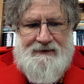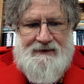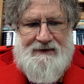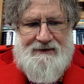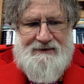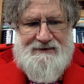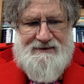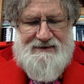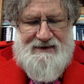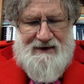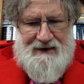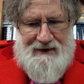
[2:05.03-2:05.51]

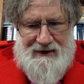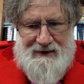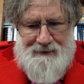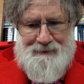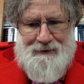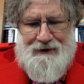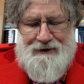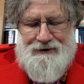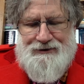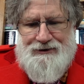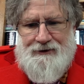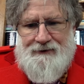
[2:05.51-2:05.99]
there's the
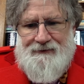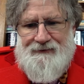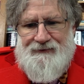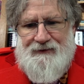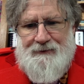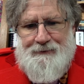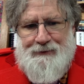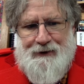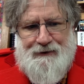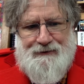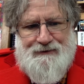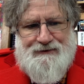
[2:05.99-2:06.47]
image of
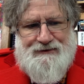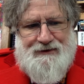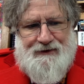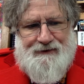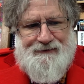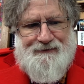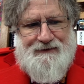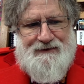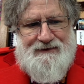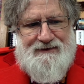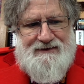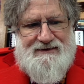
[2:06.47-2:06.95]
the post
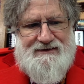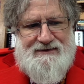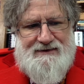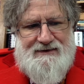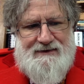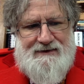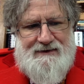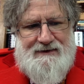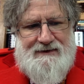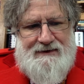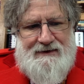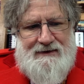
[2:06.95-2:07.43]
office
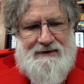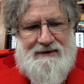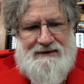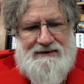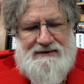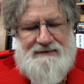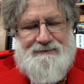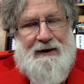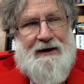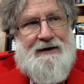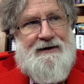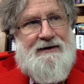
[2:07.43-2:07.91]

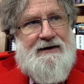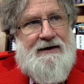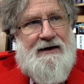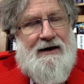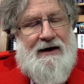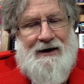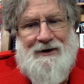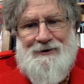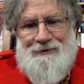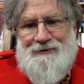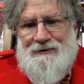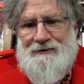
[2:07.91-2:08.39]
spending
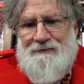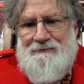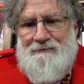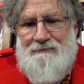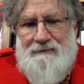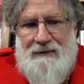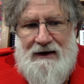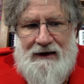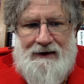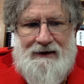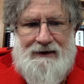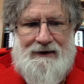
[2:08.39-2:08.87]
£100
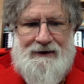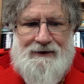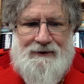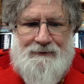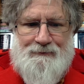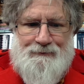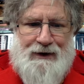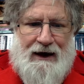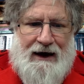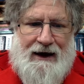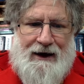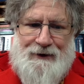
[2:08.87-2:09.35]

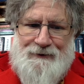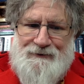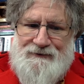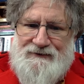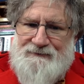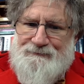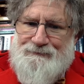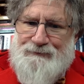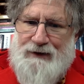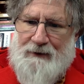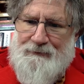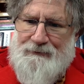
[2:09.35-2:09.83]
million
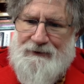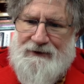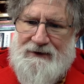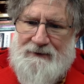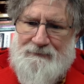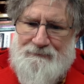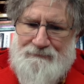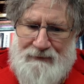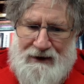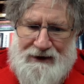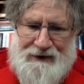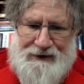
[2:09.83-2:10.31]
of
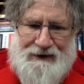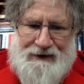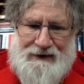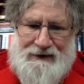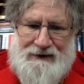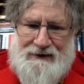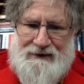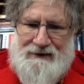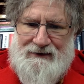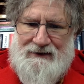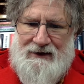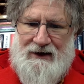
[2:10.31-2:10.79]
public
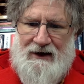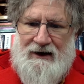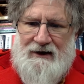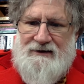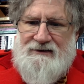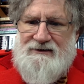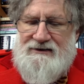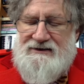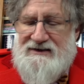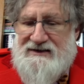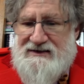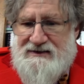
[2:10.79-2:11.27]
money,
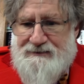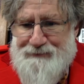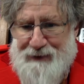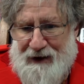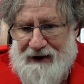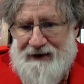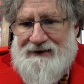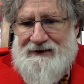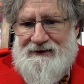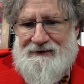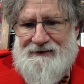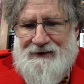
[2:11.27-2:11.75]

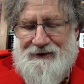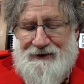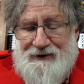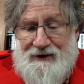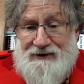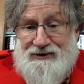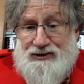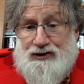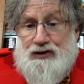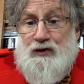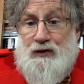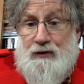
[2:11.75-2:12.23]
despite
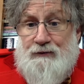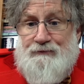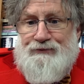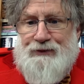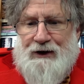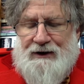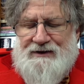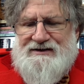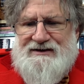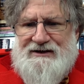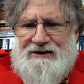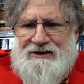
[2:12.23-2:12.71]

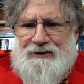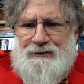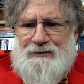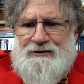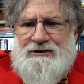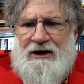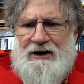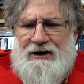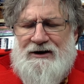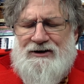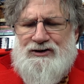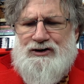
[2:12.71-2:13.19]

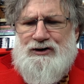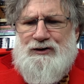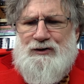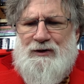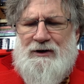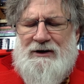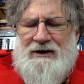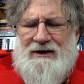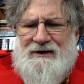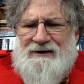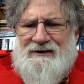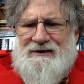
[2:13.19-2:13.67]

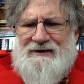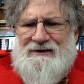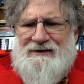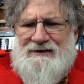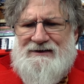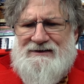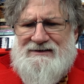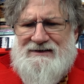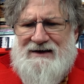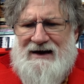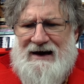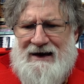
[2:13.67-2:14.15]

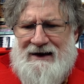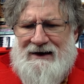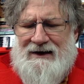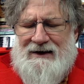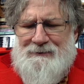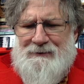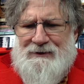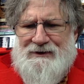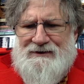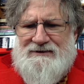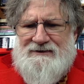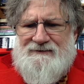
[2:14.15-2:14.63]
this
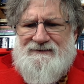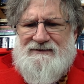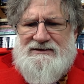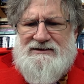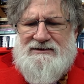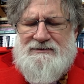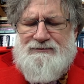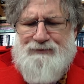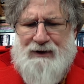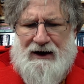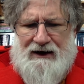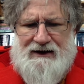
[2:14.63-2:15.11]
element of
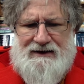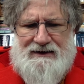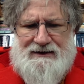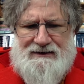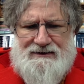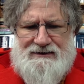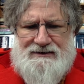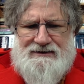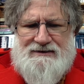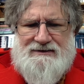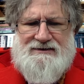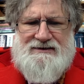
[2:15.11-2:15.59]

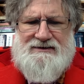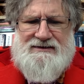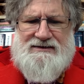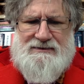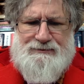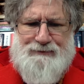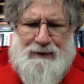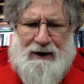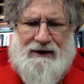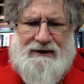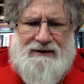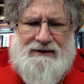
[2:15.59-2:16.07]
spite,
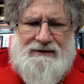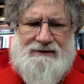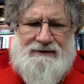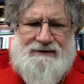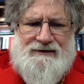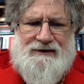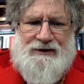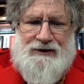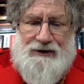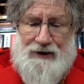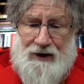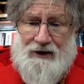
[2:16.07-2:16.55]
despite
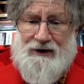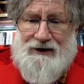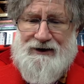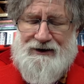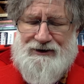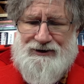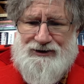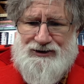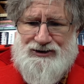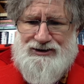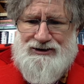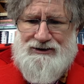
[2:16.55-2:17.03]
the
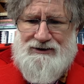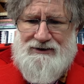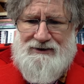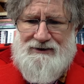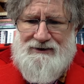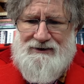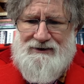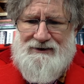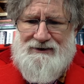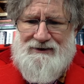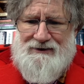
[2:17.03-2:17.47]
knowledge